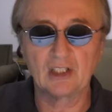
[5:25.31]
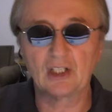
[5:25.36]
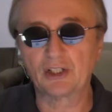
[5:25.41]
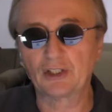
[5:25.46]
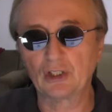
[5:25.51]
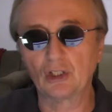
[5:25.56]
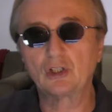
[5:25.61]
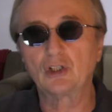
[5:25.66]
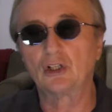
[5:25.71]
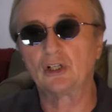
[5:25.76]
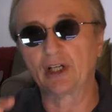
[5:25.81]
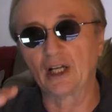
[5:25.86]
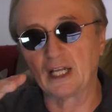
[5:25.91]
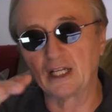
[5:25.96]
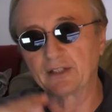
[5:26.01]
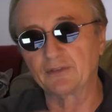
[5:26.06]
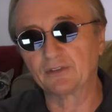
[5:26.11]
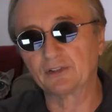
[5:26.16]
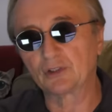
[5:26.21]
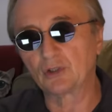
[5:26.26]
like you could
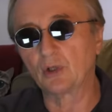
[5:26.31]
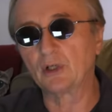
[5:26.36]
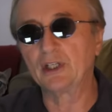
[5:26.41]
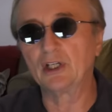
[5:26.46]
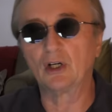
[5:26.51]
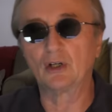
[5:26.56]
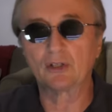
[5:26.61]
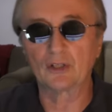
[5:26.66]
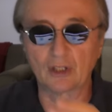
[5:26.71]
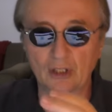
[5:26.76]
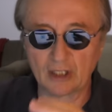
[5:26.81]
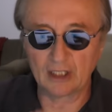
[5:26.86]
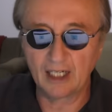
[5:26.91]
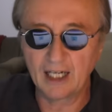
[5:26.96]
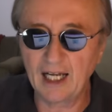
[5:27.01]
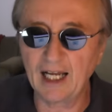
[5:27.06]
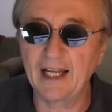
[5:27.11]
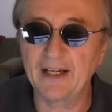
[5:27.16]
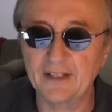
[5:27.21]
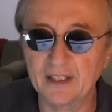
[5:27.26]
out of a Toyota or a
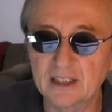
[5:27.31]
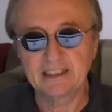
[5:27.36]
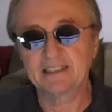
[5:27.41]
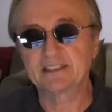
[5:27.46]
Honda.